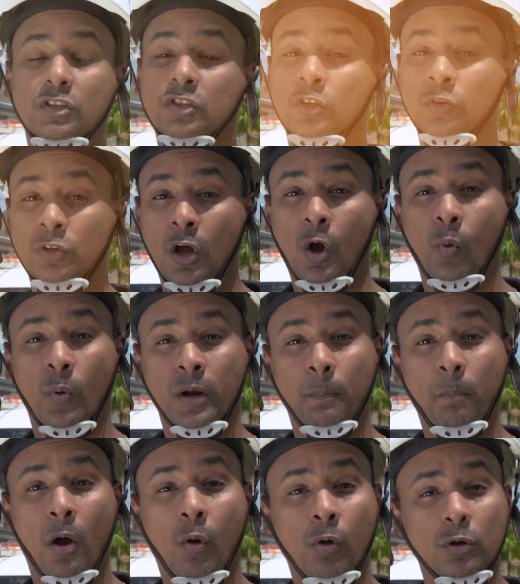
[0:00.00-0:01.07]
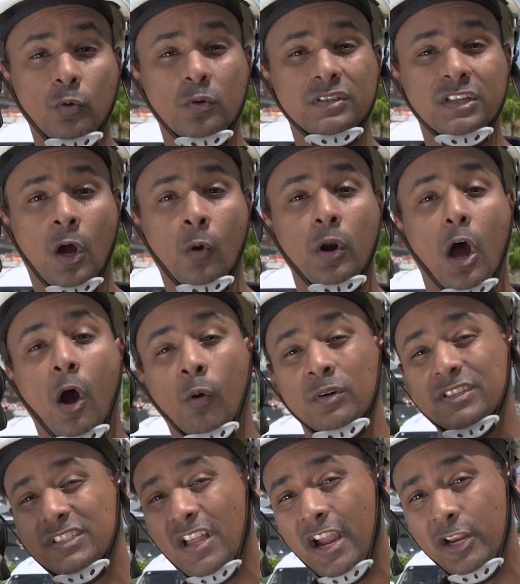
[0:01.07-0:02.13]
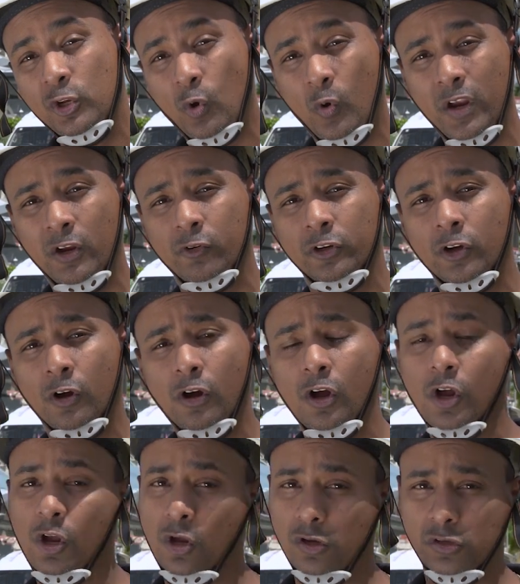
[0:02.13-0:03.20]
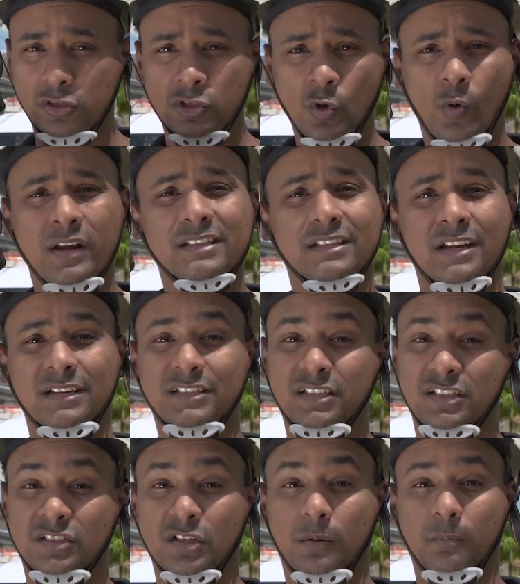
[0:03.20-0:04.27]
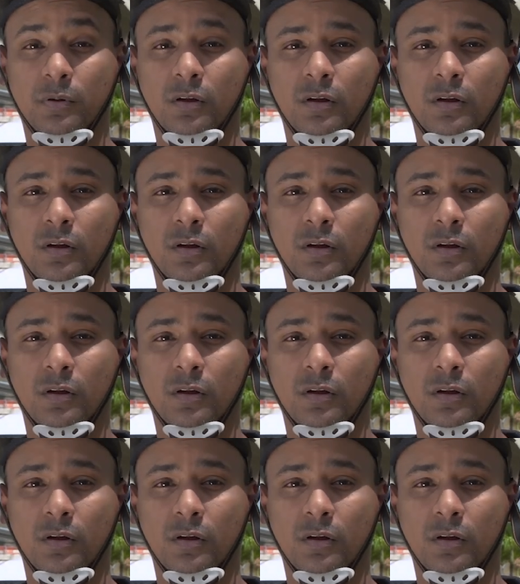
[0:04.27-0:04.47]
So now, when the power goes down outside your area, your internet stays up.